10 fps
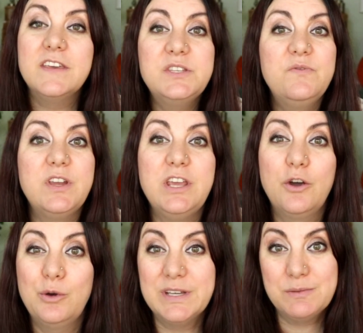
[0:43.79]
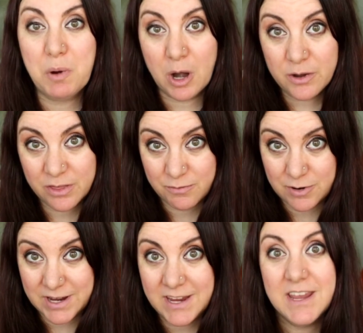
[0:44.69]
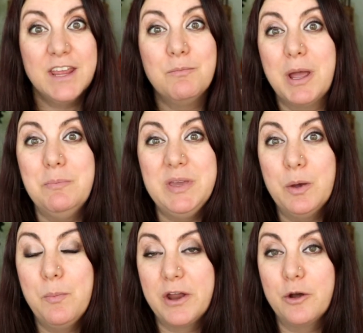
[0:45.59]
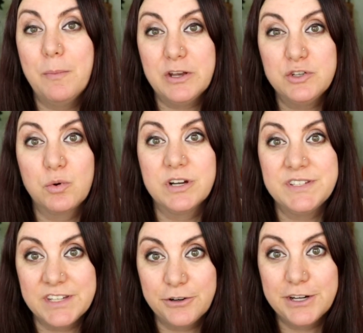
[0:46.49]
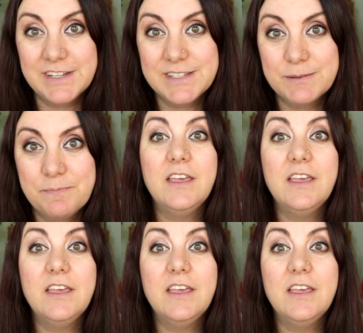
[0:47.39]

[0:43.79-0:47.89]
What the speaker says: This video is part 3 in my Be a Better Mentor series.